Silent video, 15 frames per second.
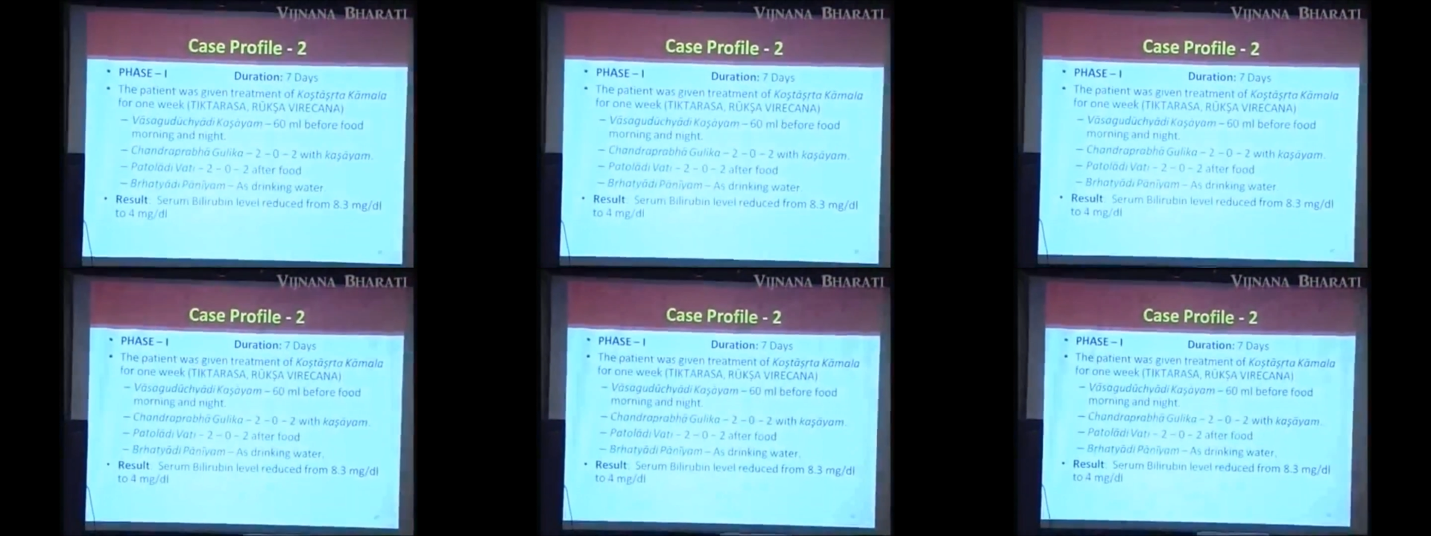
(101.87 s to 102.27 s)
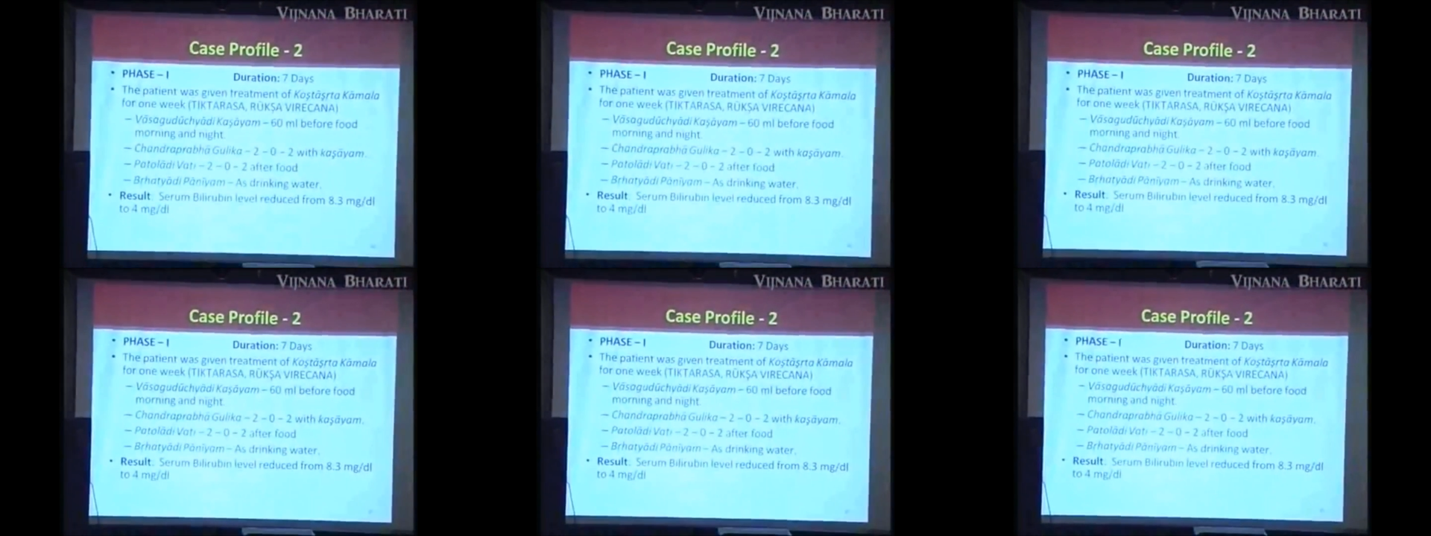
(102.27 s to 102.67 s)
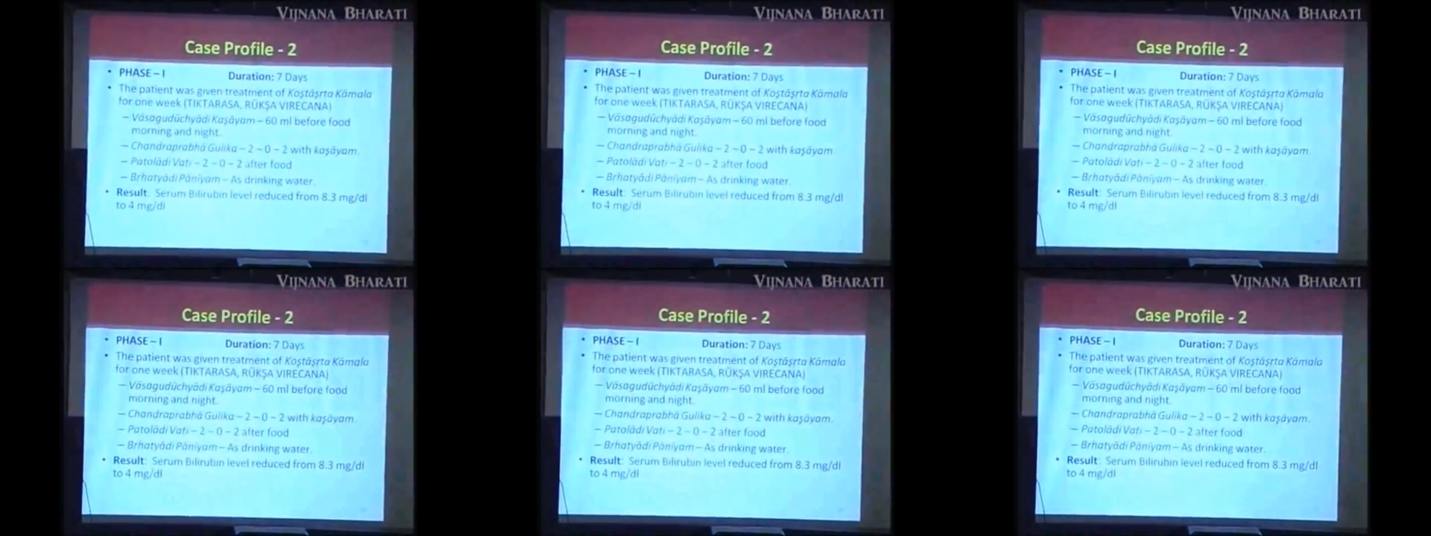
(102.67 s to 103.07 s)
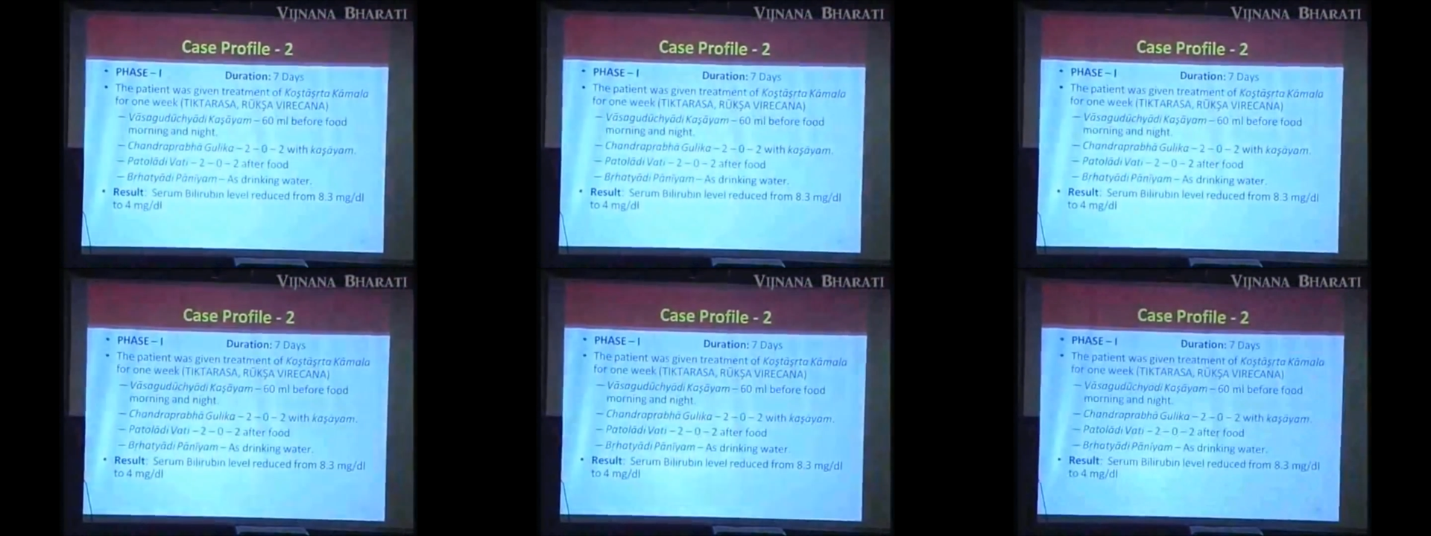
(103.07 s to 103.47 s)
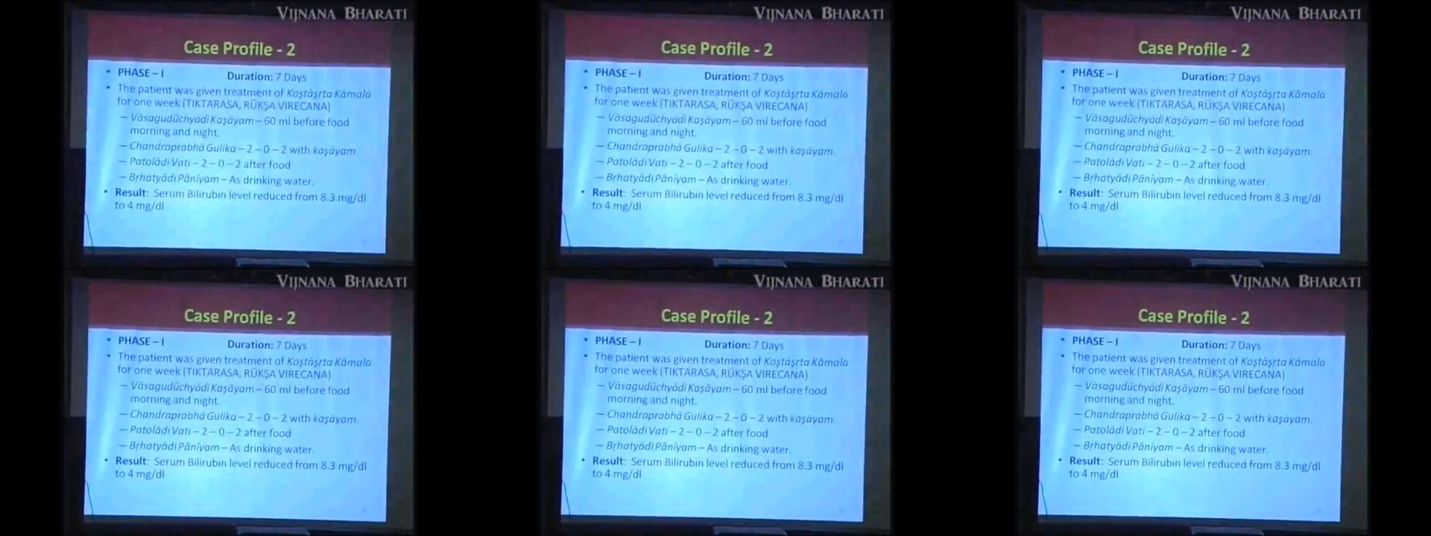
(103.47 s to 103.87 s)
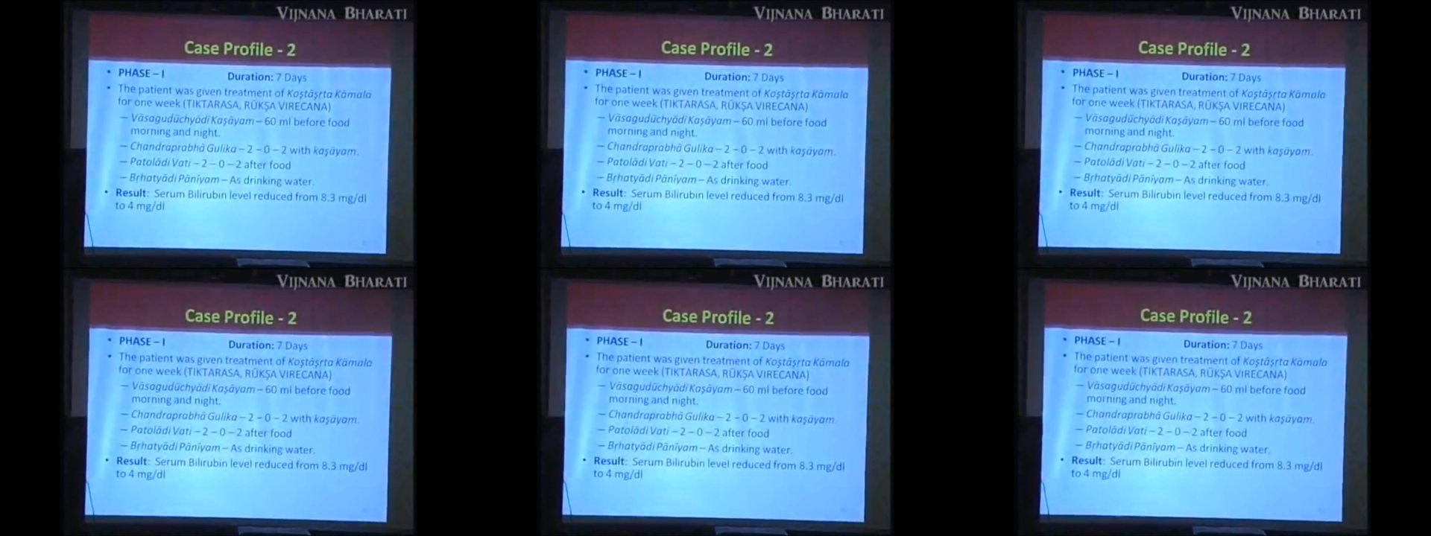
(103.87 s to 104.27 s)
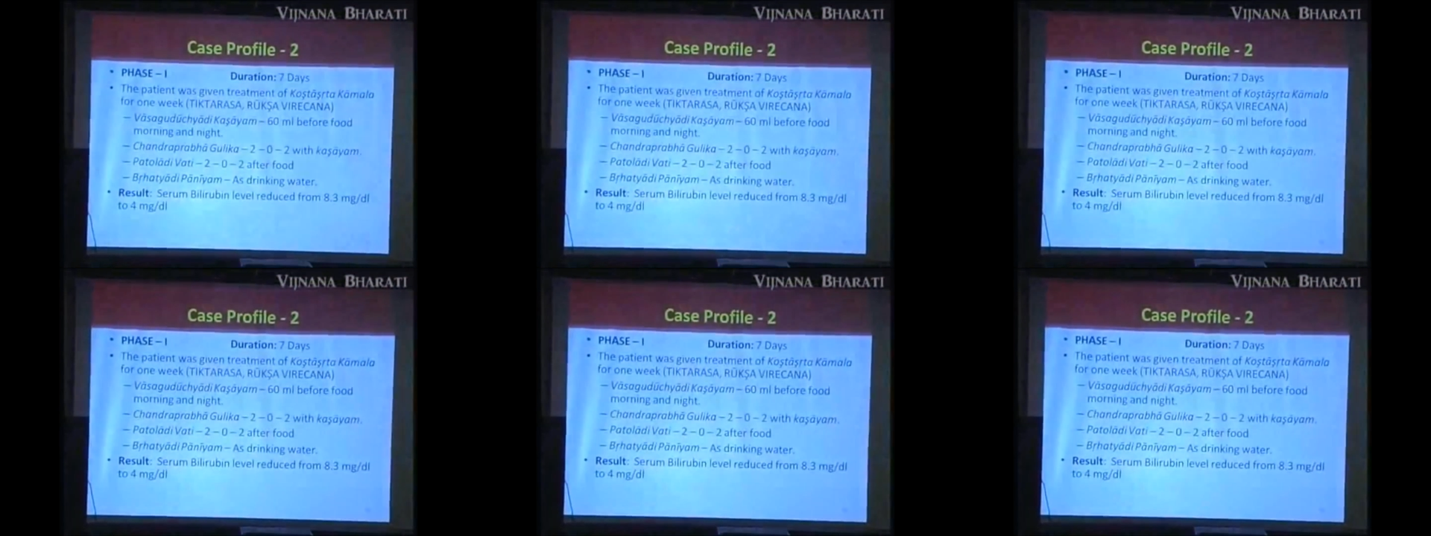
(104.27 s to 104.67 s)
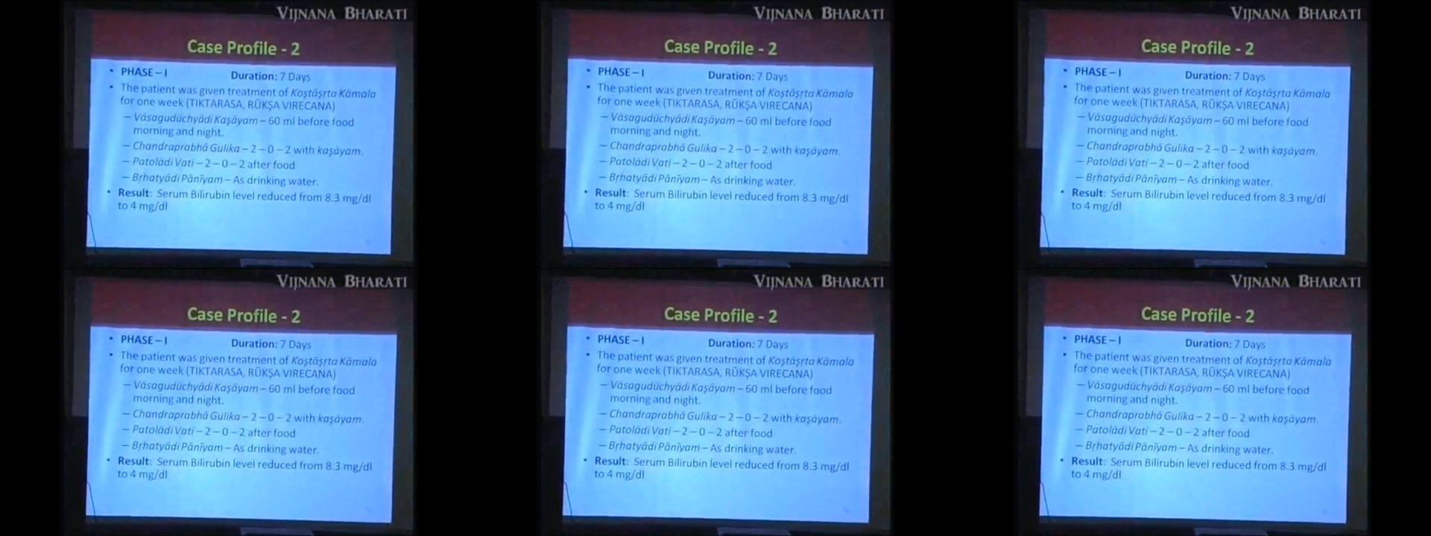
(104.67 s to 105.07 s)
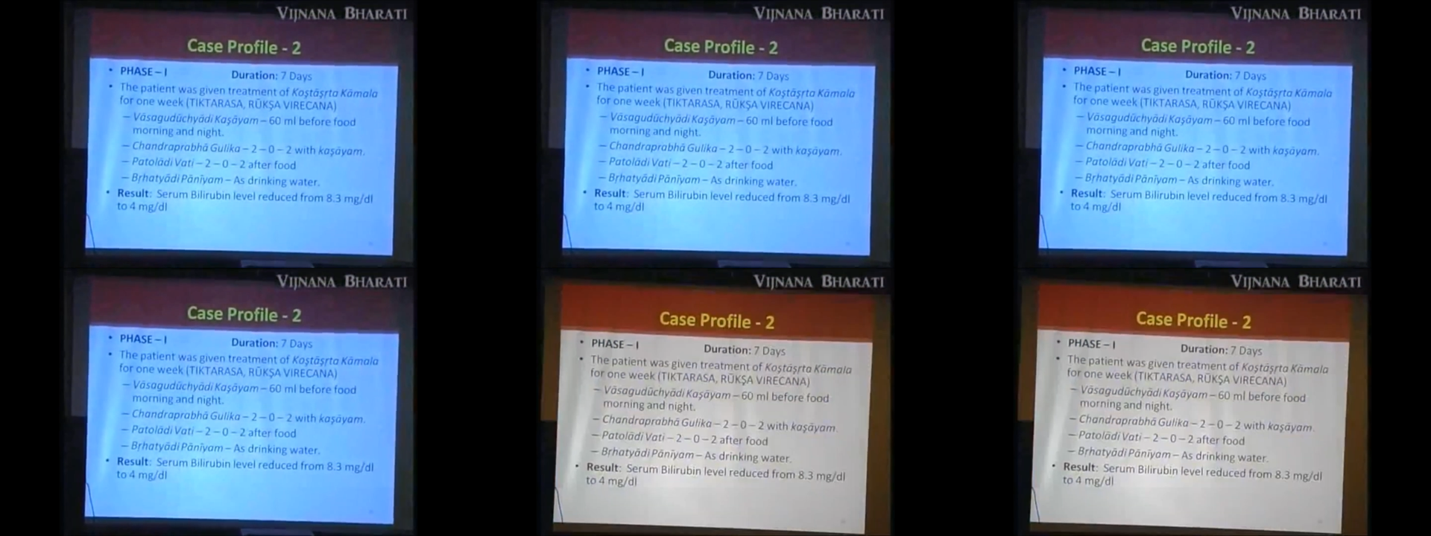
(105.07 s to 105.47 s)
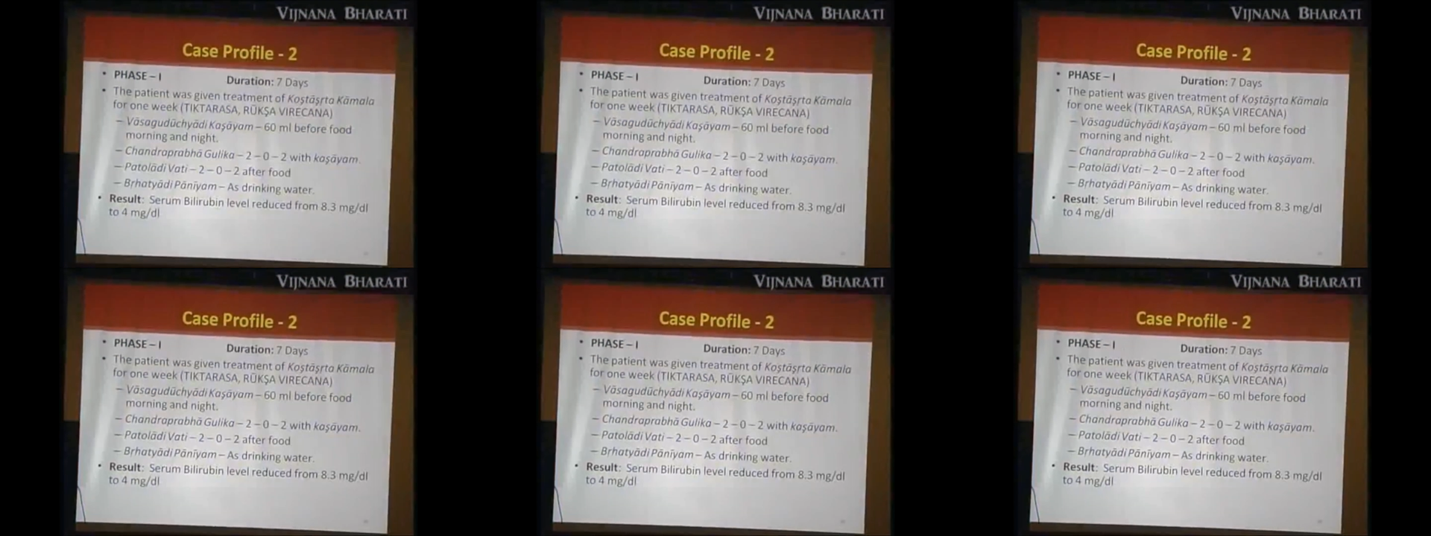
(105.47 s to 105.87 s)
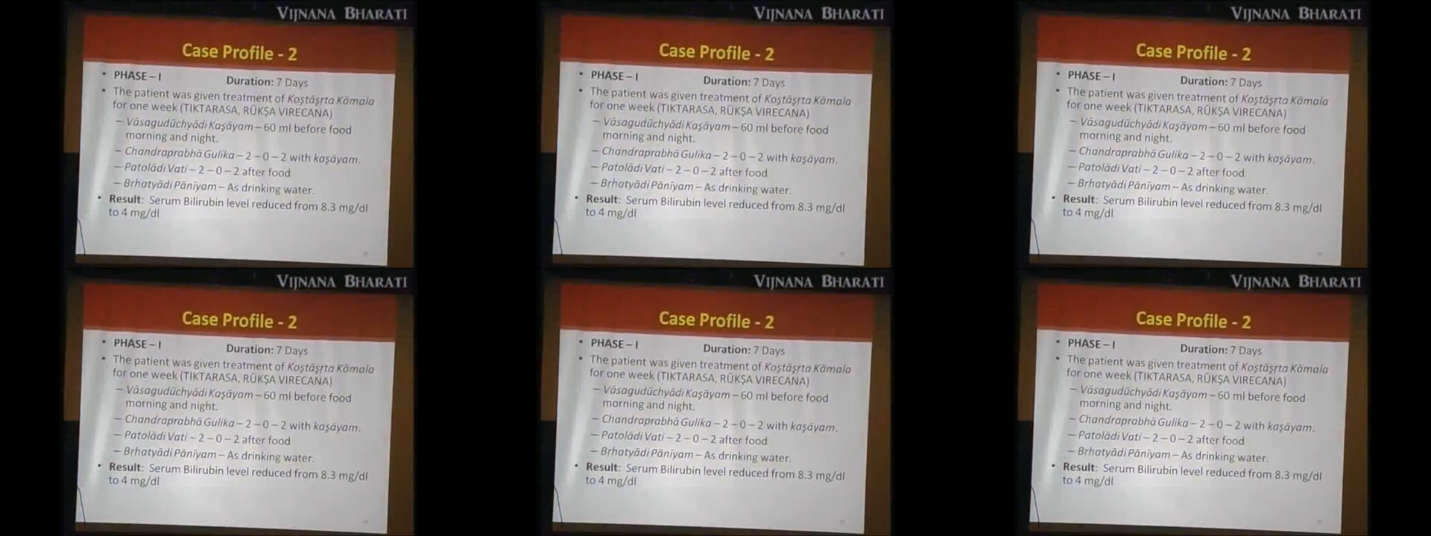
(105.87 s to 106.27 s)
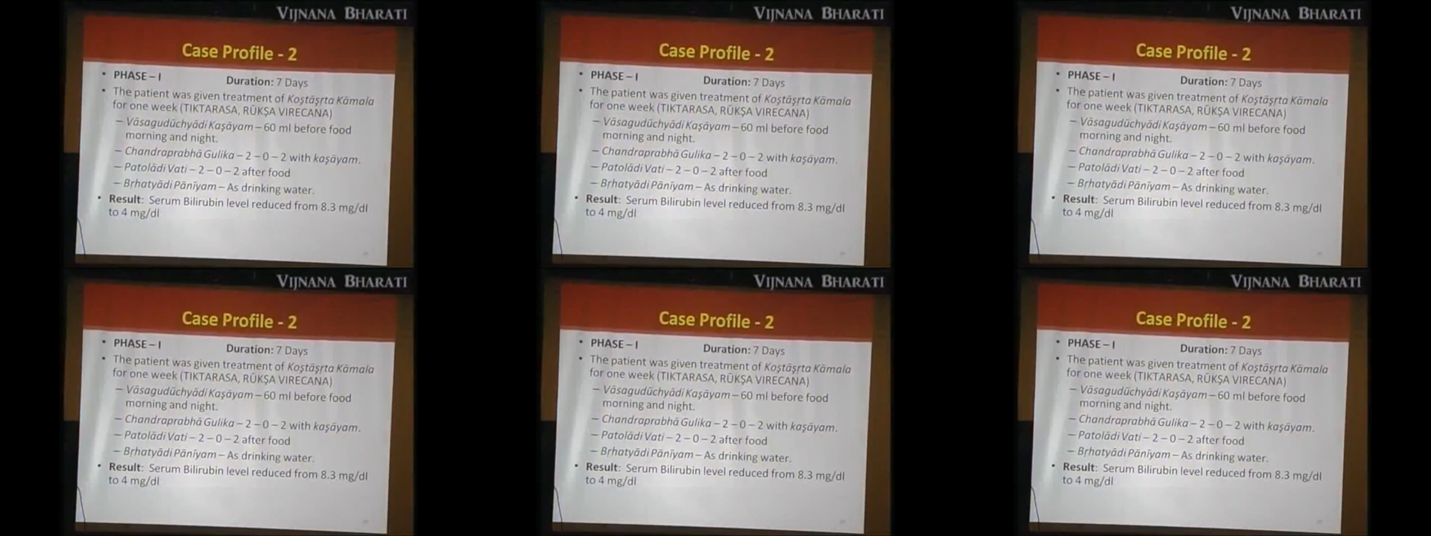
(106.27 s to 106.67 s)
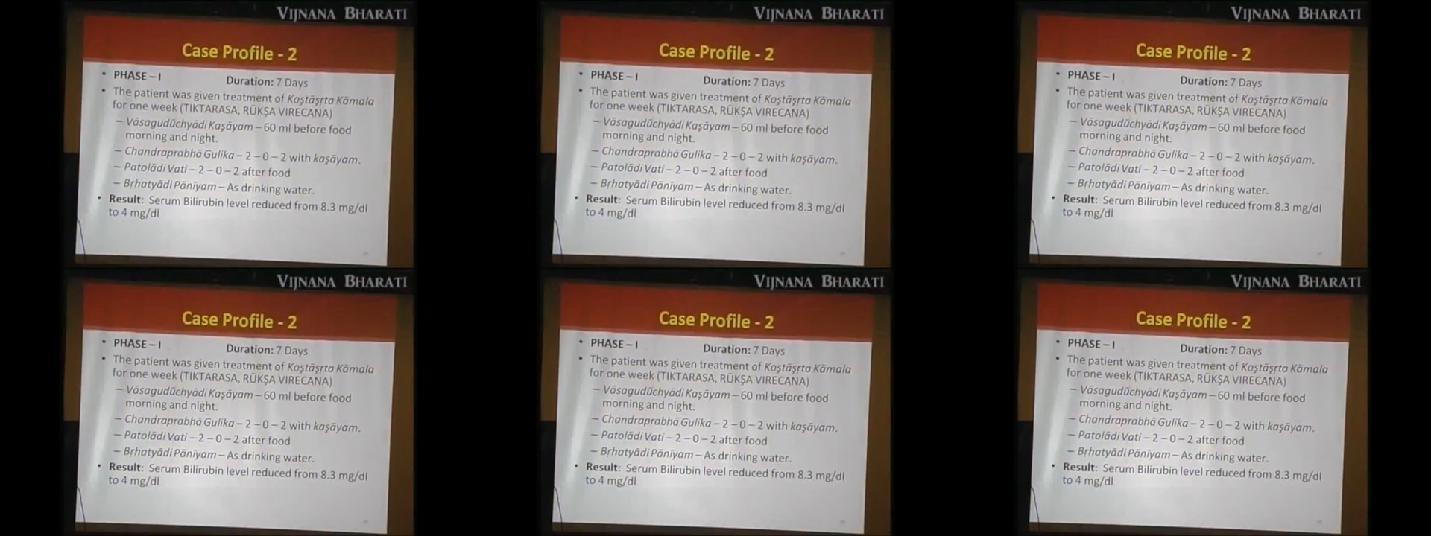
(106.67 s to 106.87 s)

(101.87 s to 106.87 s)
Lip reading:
[unreadable: no face in view]